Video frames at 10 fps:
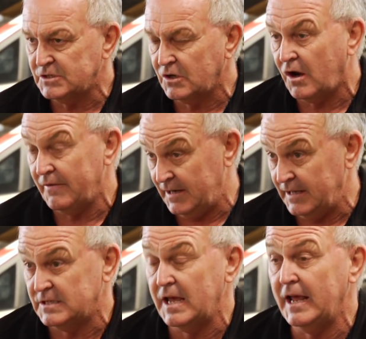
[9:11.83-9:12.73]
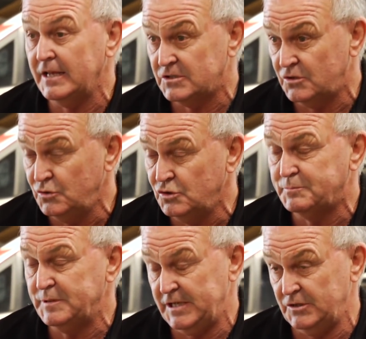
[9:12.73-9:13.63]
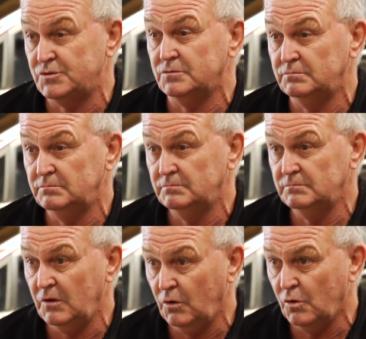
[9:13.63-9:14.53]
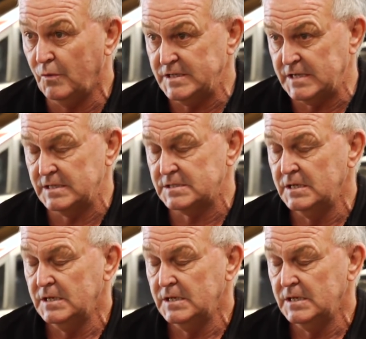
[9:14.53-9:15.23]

a guy that has huge potential, always has.